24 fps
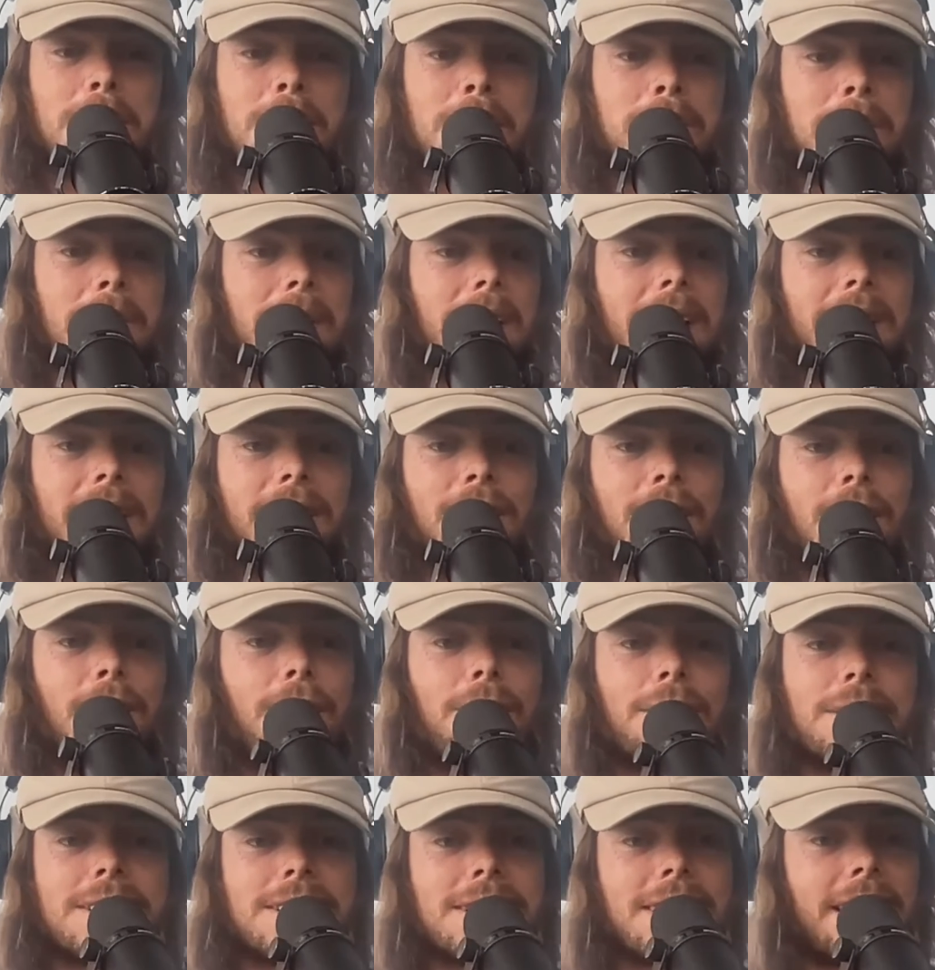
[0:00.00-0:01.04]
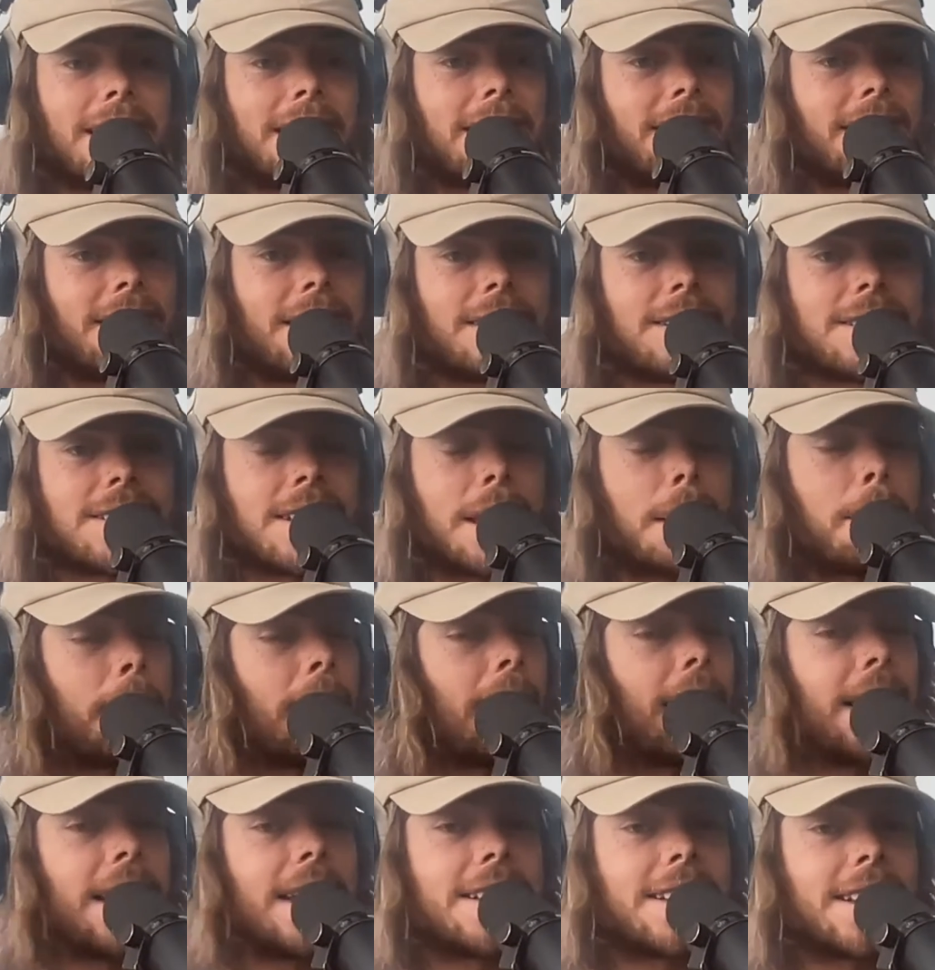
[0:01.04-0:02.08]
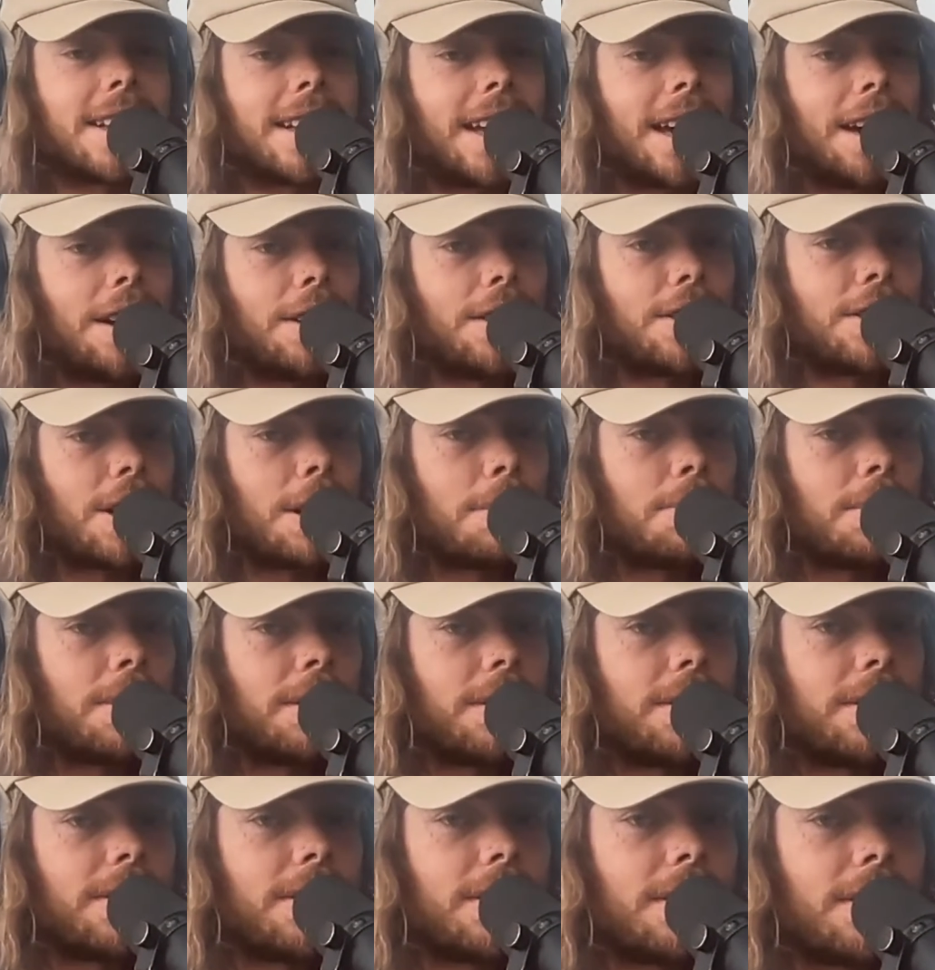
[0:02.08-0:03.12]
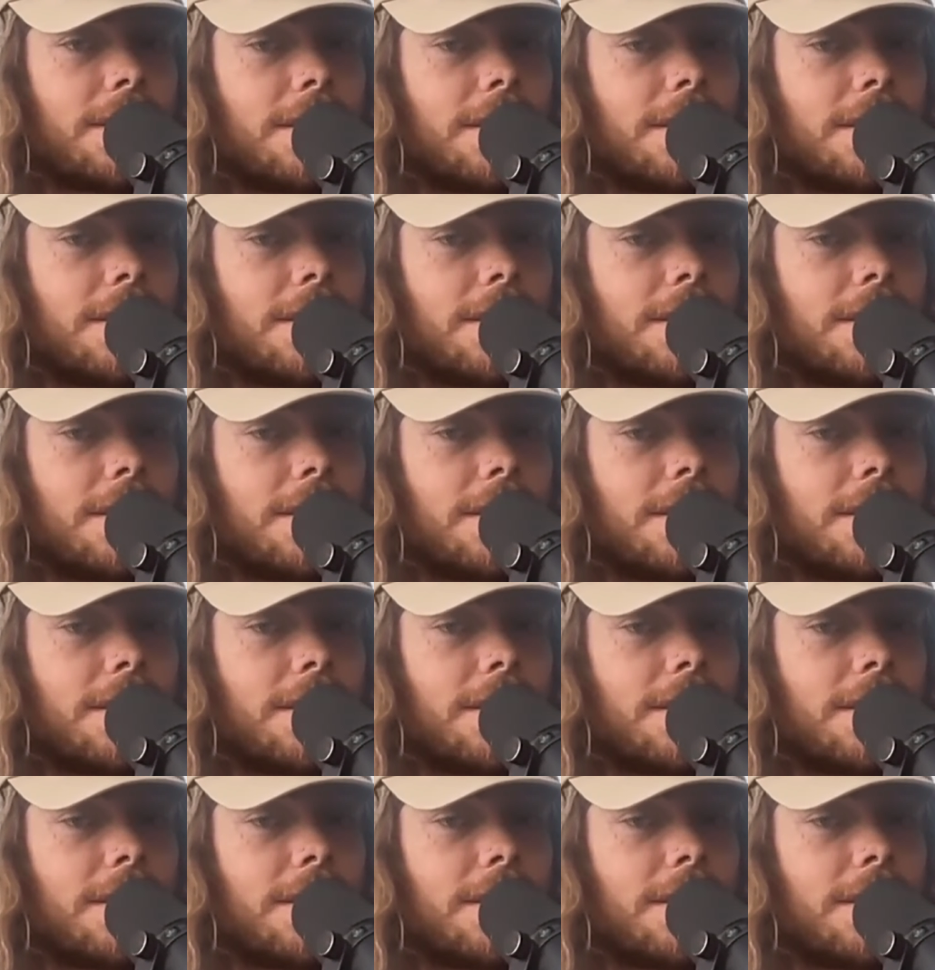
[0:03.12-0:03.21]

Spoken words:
but I know it's something I need to get on top of.